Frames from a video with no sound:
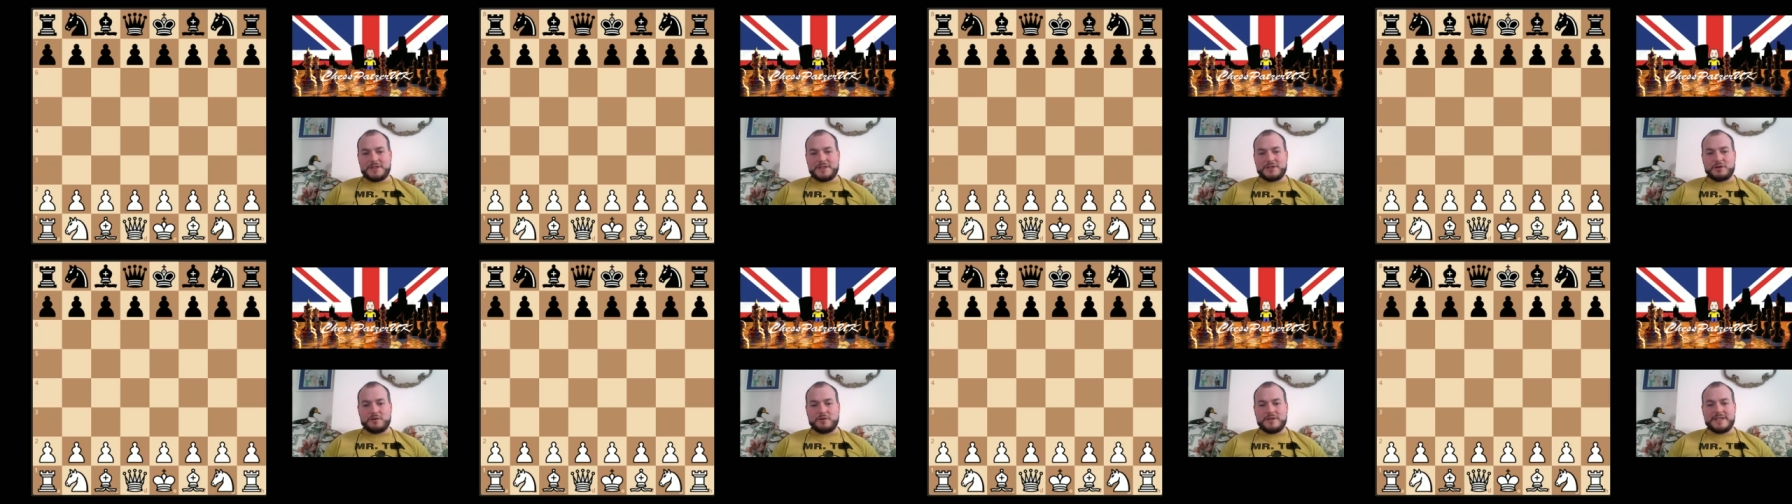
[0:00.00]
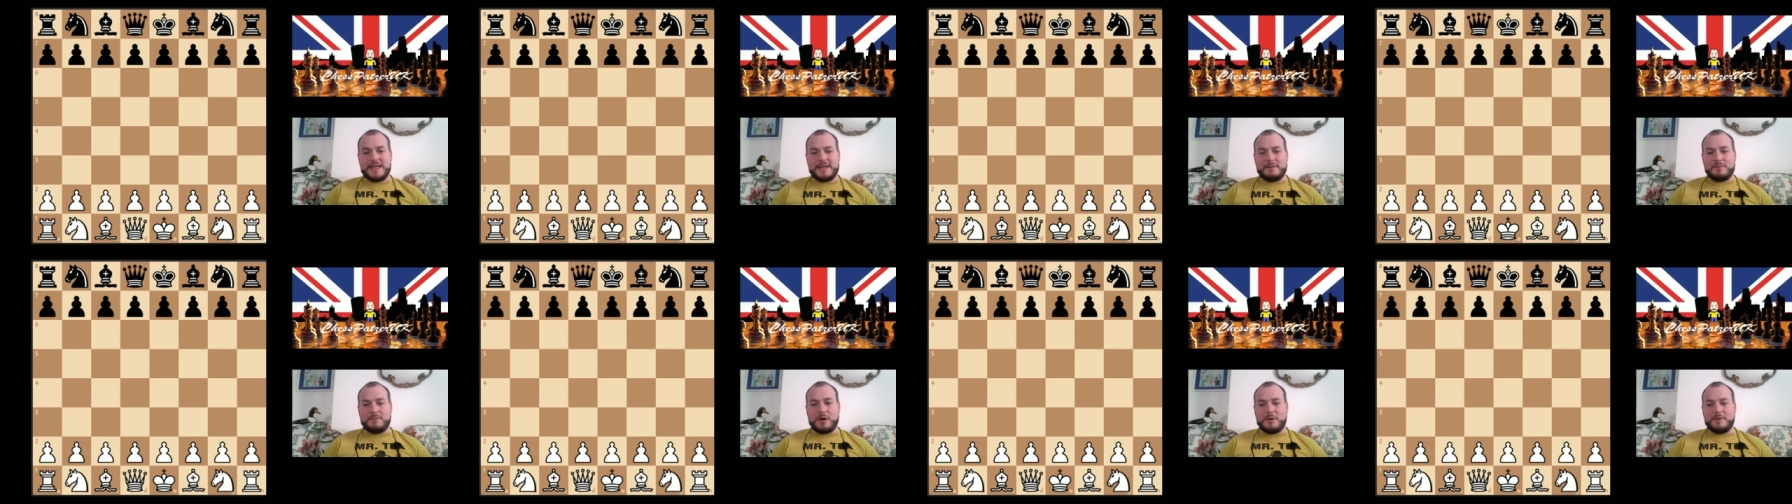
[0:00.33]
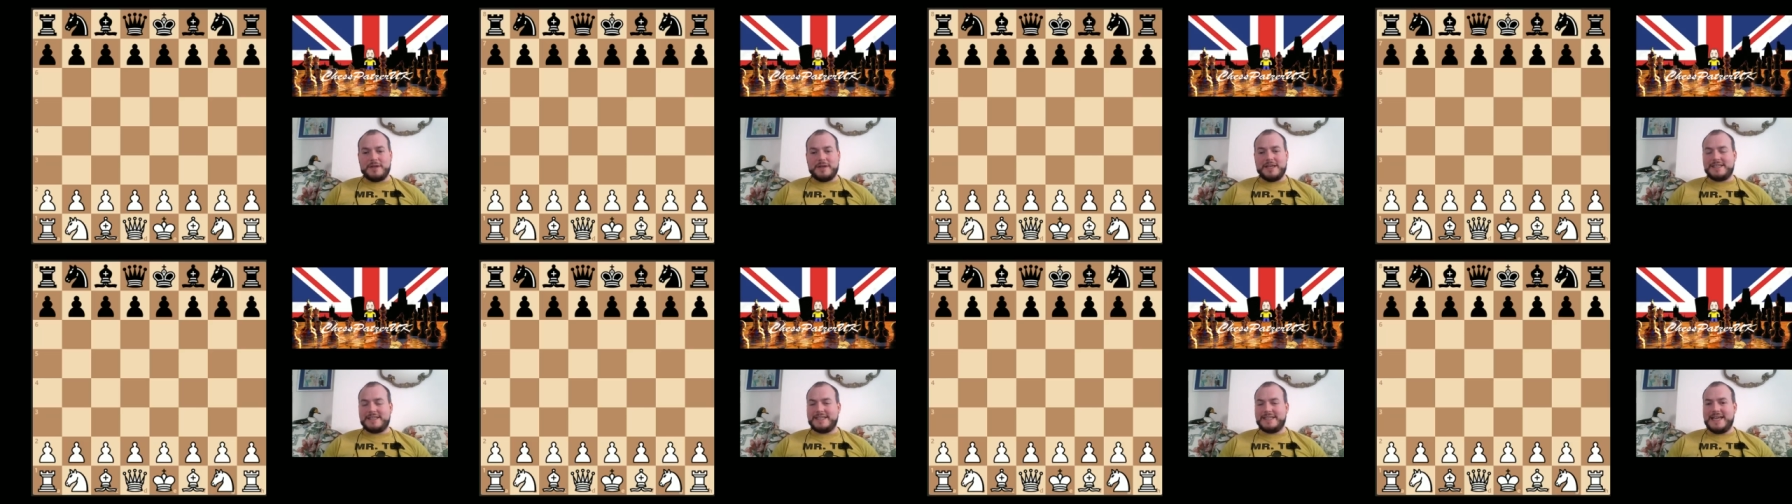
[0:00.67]
stories at the
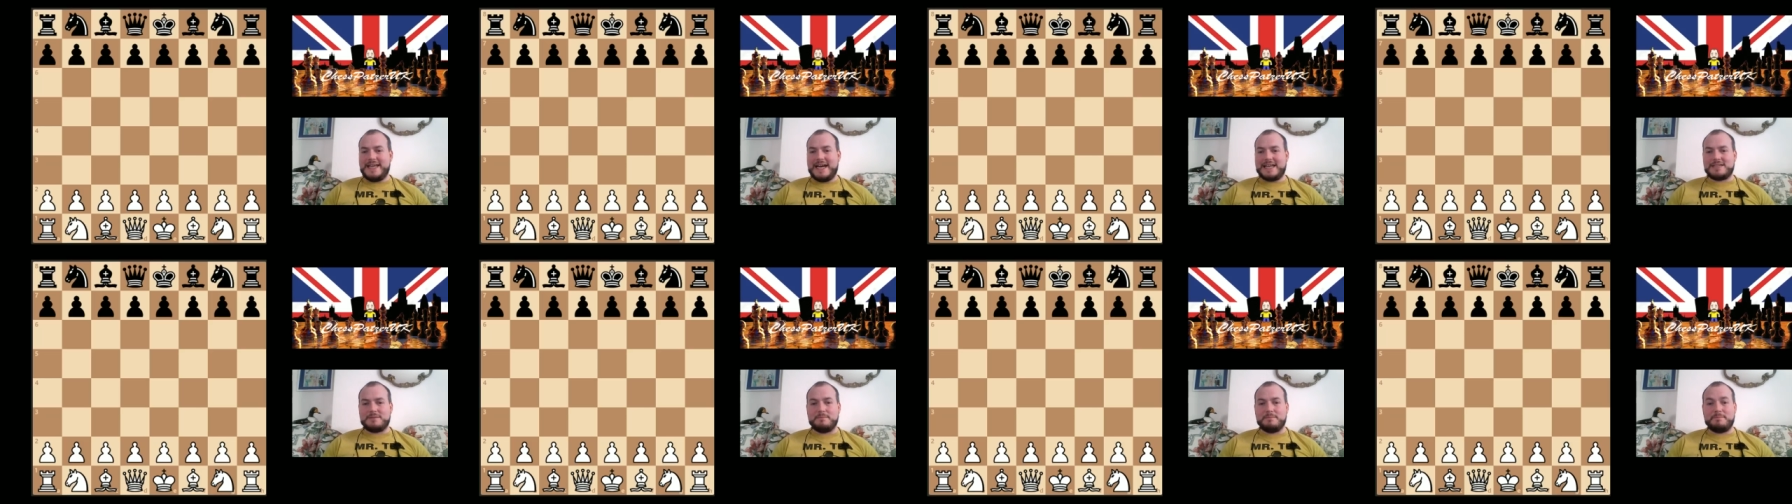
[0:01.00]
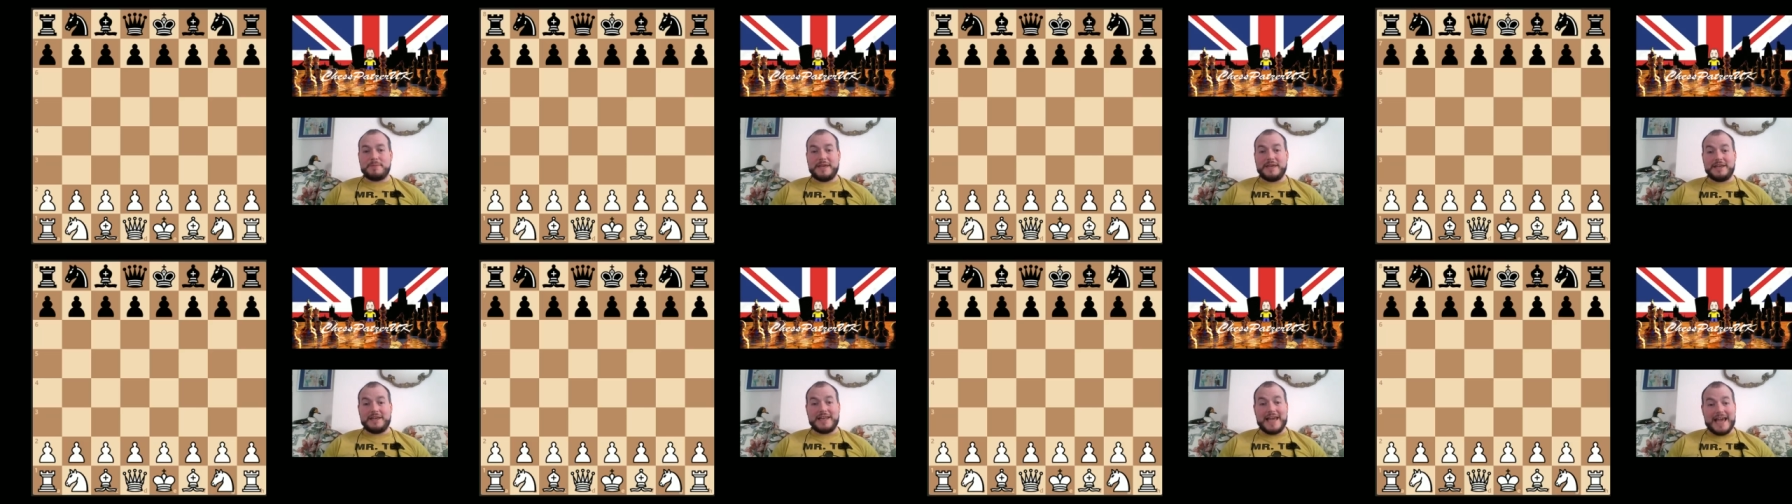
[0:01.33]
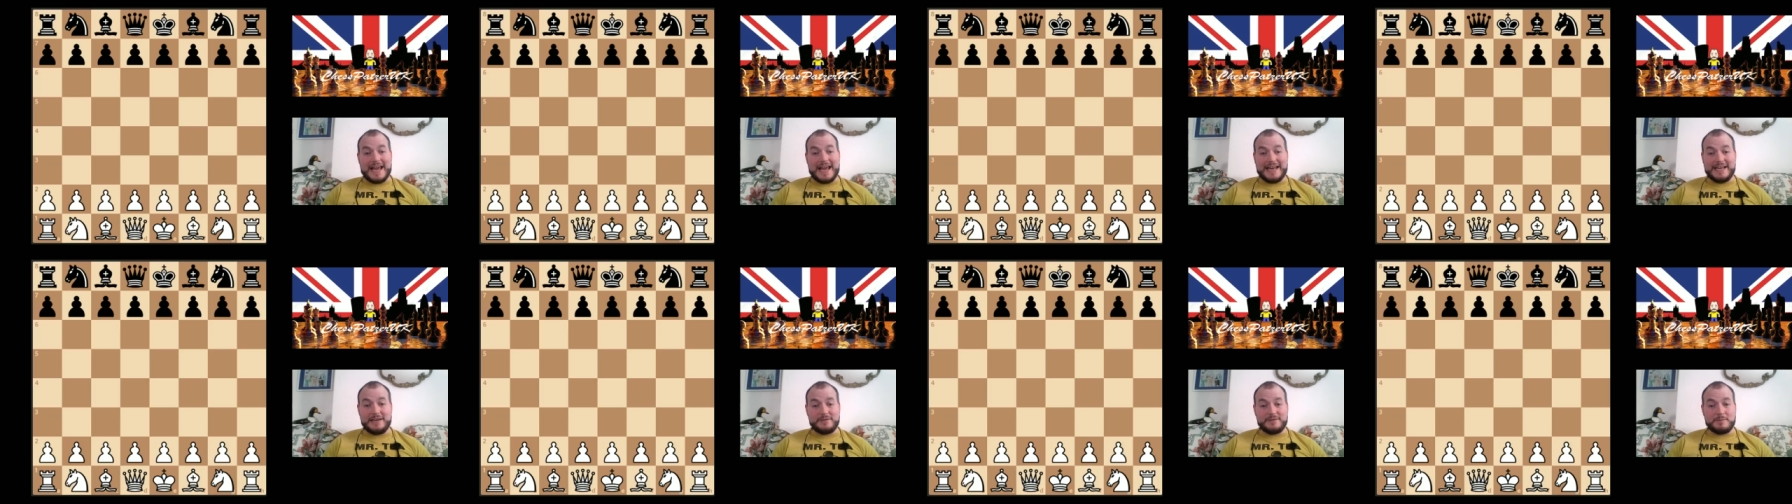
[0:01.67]
moment is that he hasn't beaten
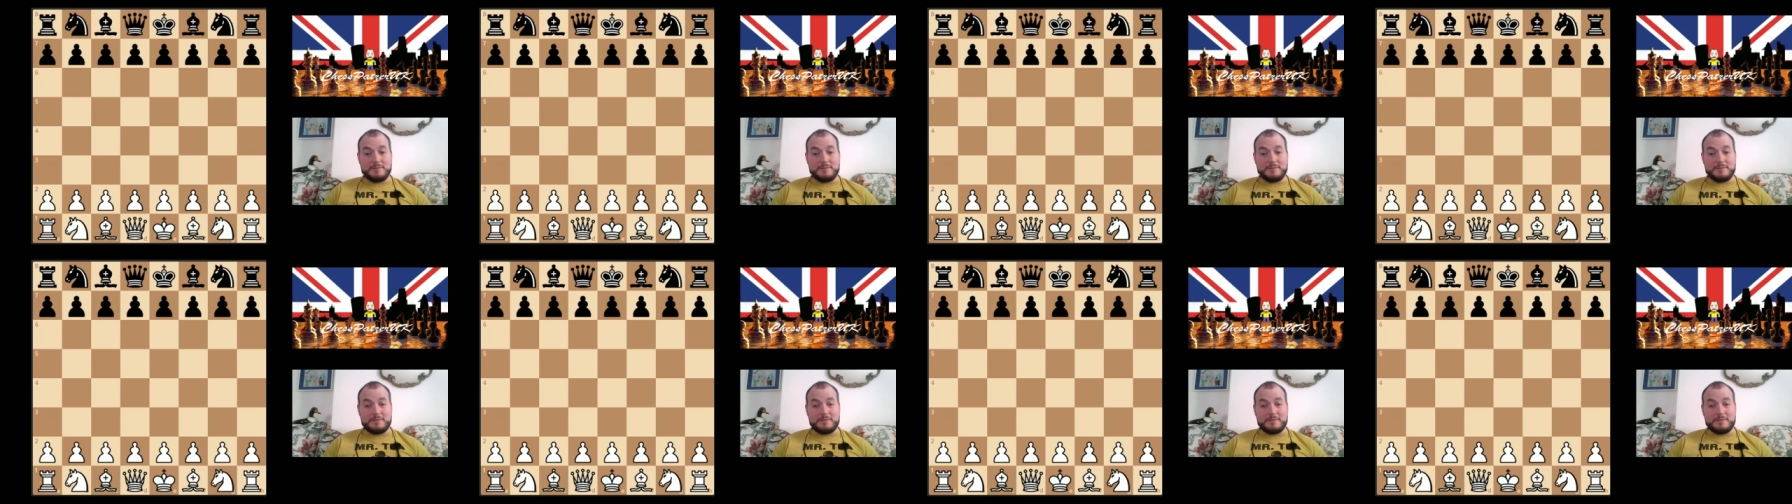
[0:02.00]
any of the